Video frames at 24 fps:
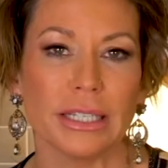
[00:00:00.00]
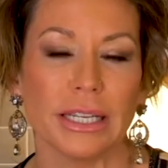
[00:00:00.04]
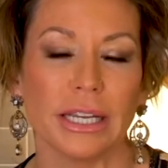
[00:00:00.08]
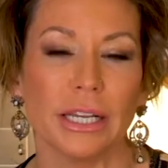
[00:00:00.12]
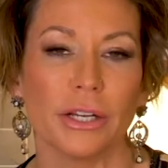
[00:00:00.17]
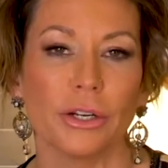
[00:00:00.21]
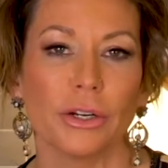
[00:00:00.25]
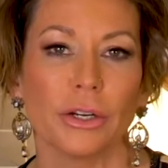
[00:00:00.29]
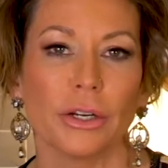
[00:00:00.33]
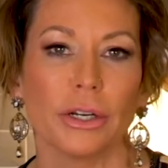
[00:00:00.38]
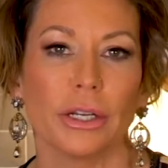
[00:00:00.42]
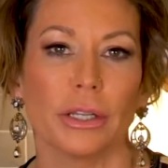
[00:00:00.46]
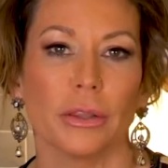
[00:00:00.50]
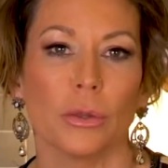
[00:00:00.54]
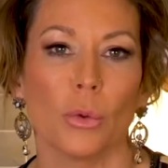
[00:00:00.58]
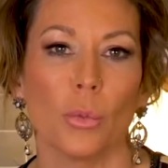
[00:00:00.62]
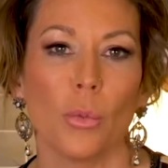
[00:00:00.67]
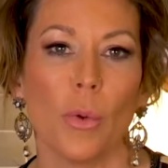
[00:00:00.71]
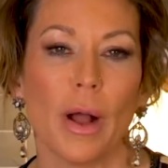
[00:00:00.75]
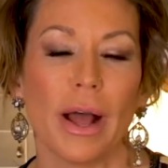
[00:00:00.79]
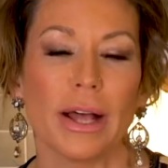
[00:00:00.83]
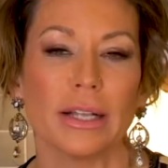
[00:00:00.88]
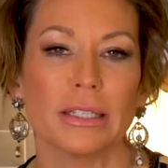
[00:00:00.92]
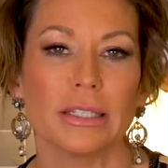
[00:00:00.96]
here in the
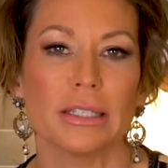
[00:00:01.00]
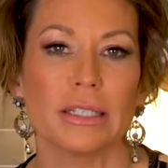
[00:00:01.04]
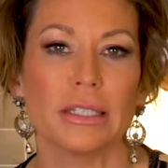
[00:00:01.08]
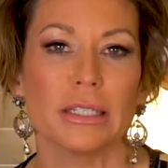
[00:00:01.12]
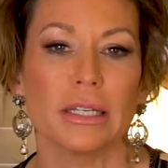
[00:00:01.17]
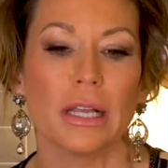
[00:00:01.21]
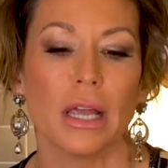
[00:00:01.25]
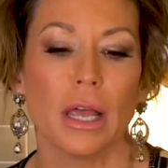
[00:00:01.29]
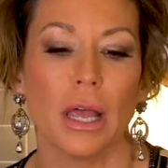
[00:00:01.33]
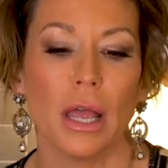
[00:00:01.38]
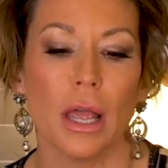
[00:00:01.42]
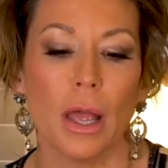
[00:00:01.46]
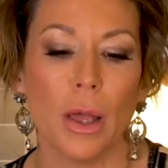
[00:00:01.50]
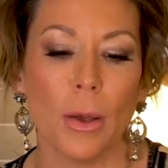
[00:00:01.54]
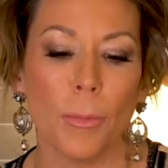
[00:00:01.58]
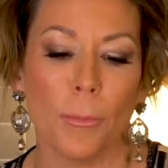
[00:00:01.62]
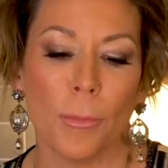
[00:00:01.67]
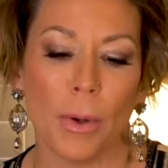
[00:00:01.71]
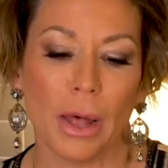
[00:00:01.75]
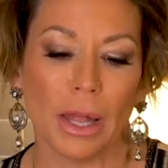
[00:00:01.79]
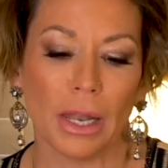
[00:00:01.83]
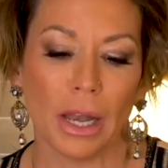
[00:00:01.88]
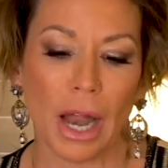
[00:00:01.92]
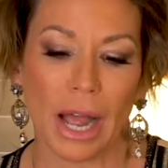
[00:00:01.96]
West.
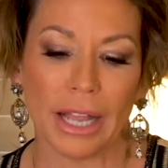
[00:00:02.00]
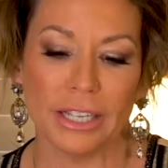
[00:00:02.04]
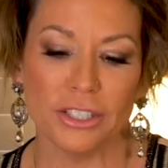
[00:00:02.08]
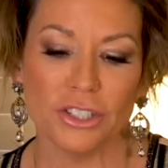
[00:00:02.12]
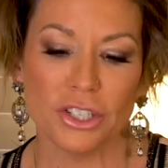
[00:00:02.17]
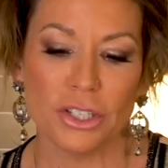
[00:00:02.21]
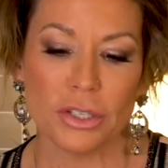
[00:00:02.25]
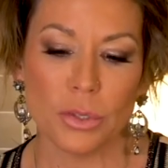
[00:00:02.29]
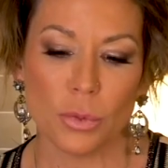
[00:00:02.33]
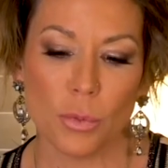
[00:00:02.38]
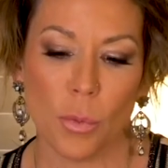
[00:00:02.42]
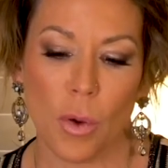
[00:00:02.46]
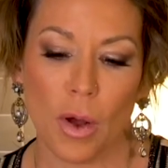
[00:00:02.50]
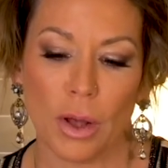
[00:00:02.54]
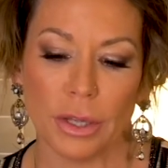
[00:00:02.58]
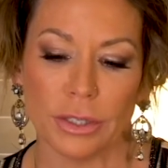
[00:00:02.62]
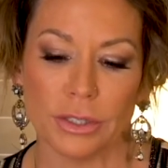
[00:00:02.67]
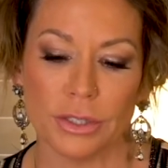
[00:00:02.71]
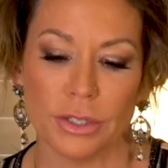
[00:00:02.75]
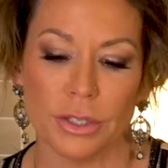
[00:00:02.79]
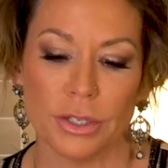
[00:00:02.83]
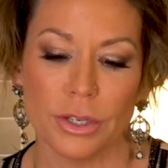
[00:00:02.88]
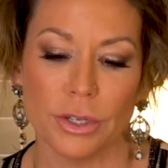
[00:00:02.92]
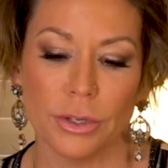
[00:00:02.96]
But I just want
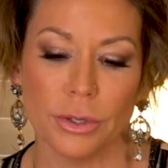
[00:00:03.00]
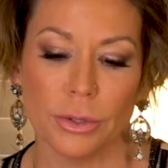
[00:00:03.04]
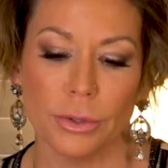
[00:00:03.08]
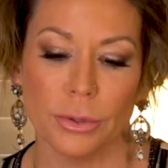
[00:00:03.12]
to